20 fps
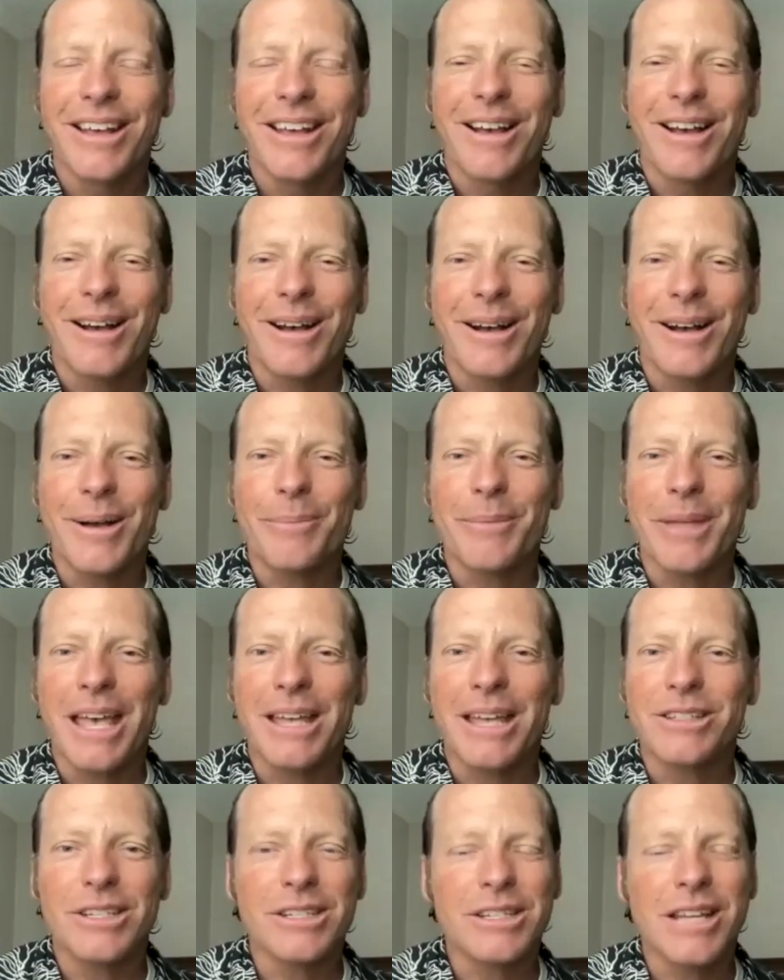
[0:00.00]
um,
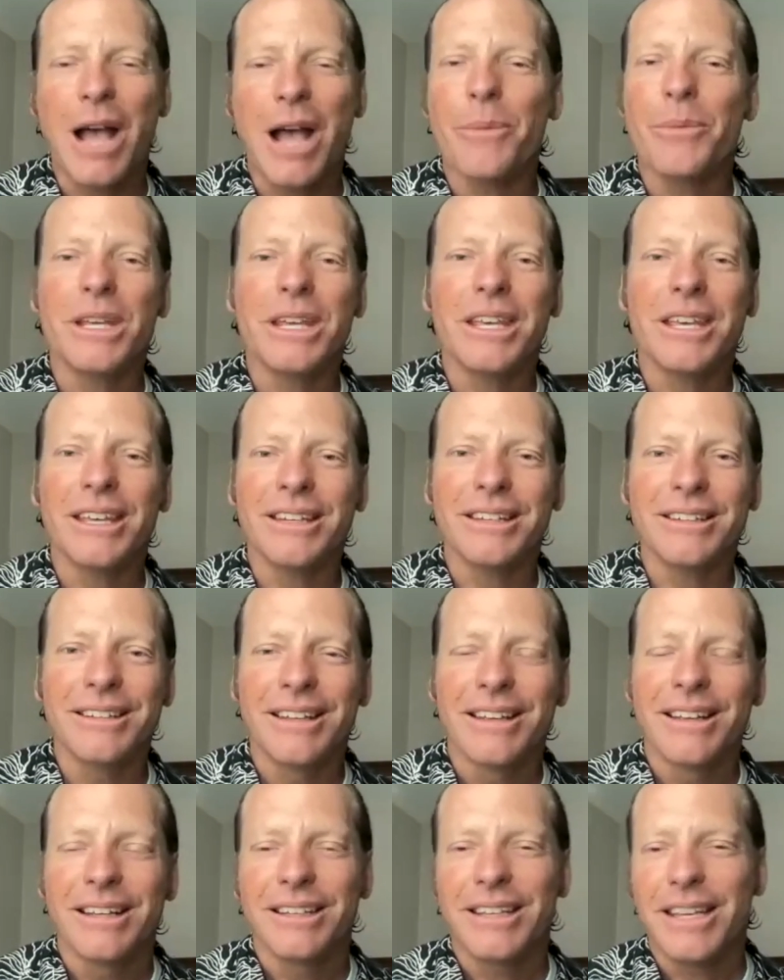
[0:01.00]
and just how we can
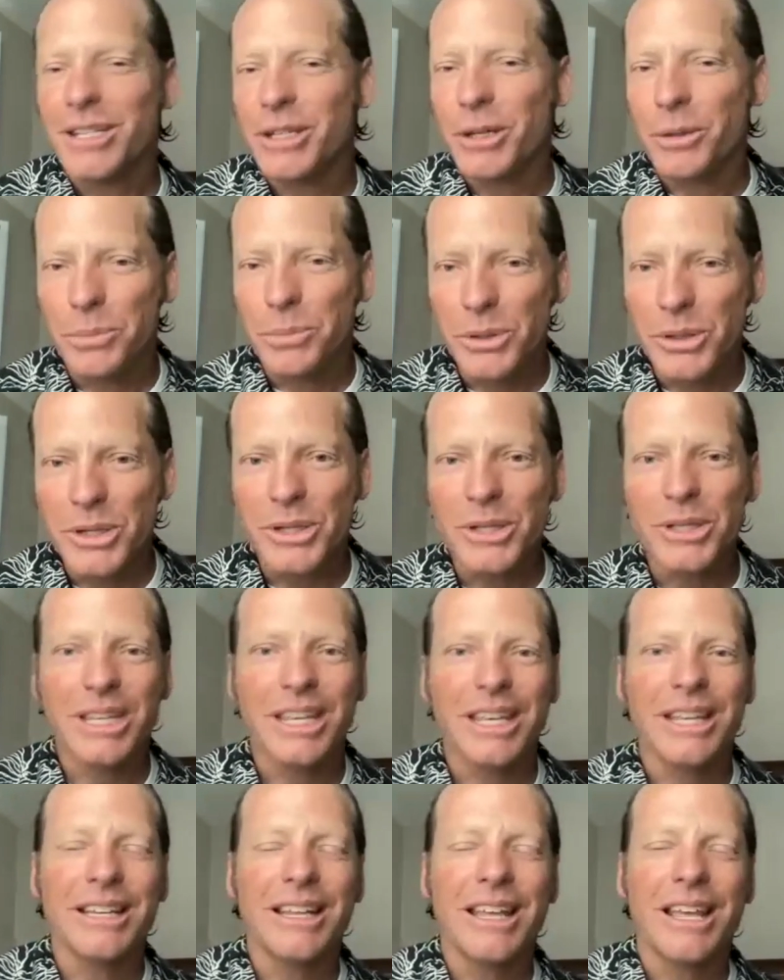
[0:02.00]
get your book
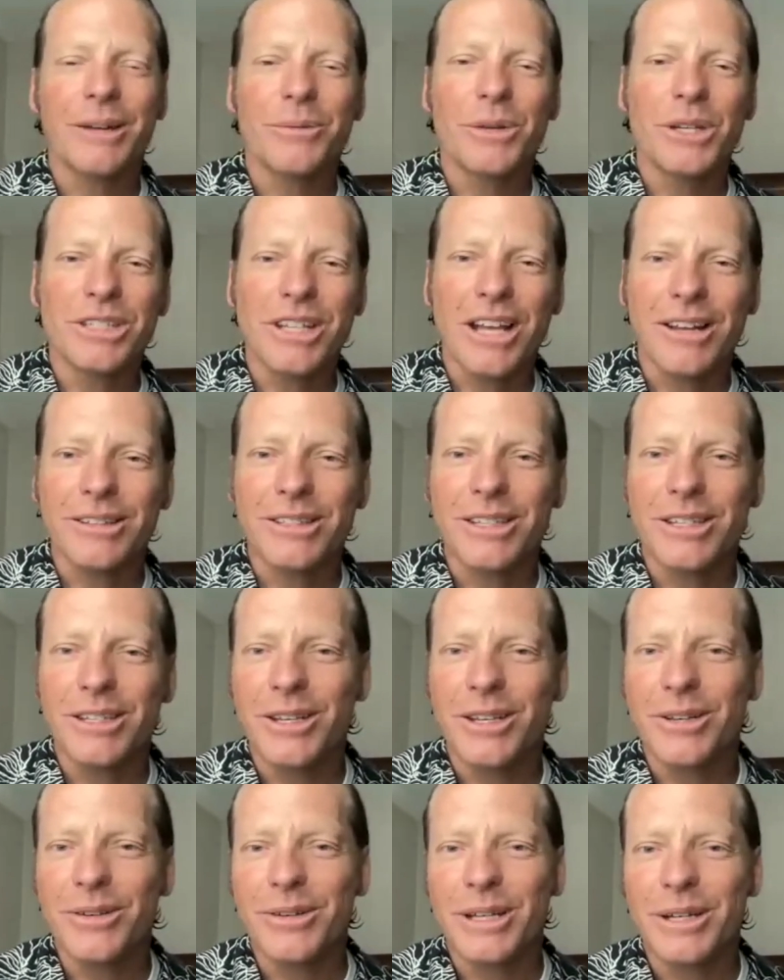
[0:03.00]
and, and reach out to
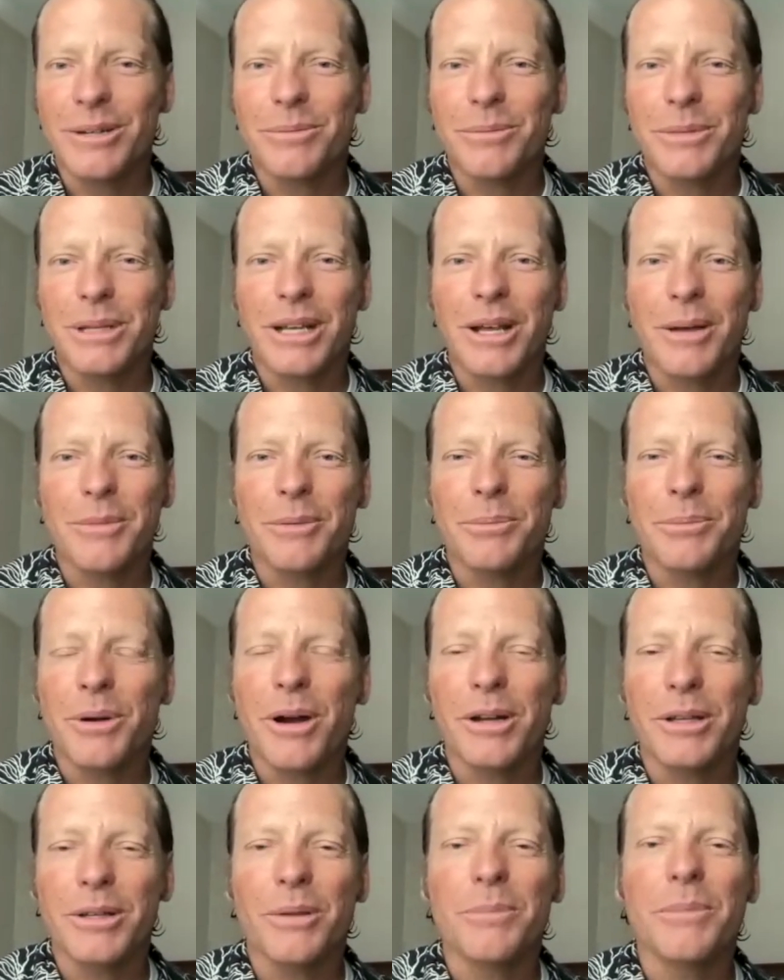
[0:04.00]
you and become a part
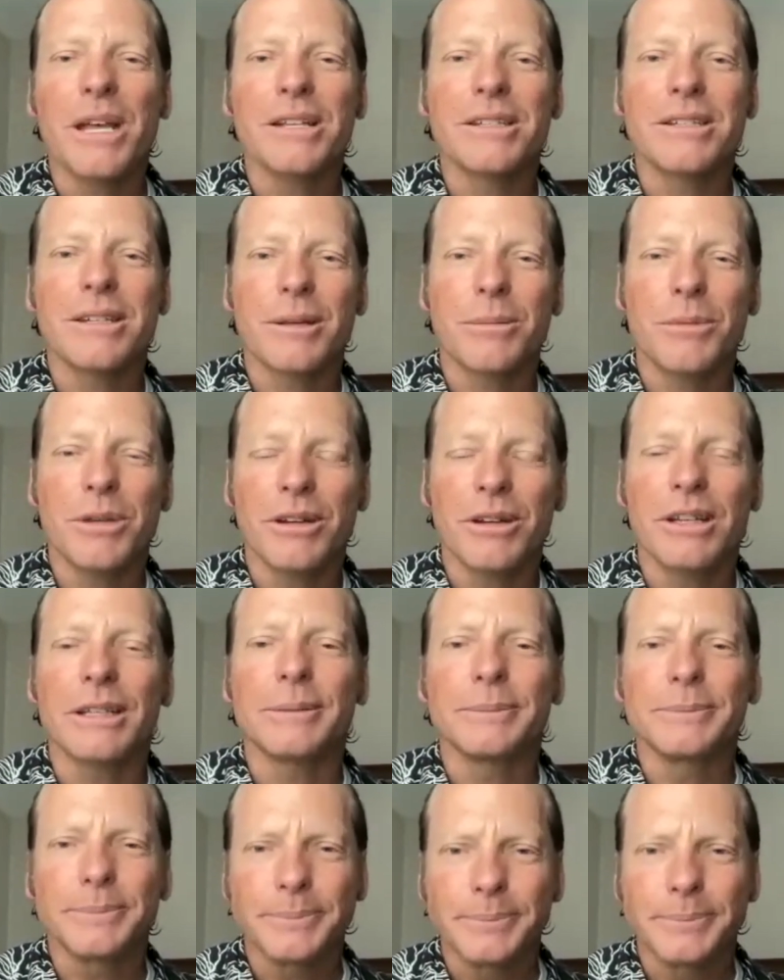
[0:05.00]
of your amazing community.